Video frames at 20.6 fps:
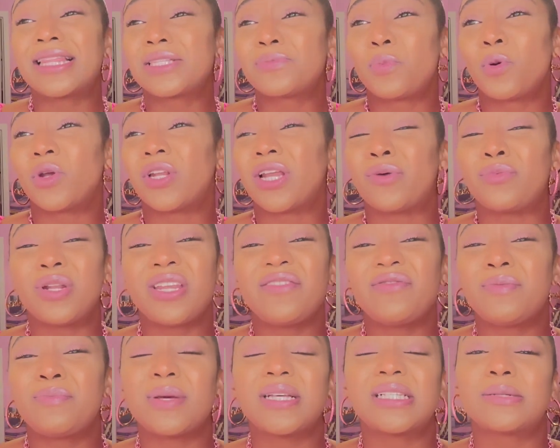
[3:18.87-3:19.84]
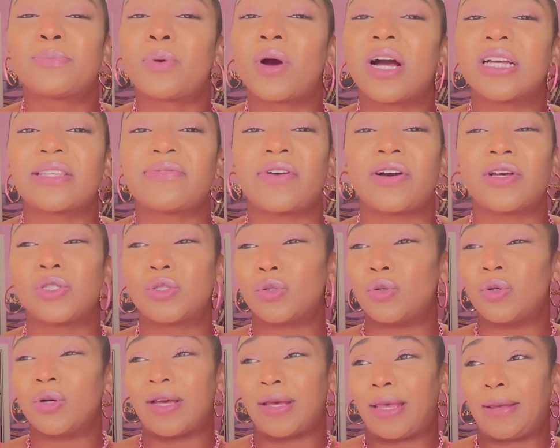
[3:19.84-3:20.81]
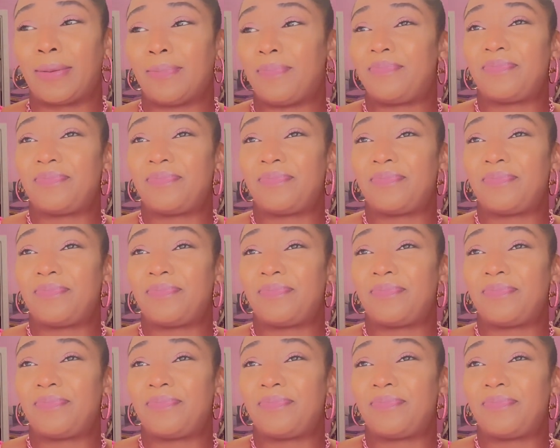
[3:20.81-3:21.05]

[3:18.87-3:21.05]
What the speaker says: this point, I wouldn't even be surprised if I saw a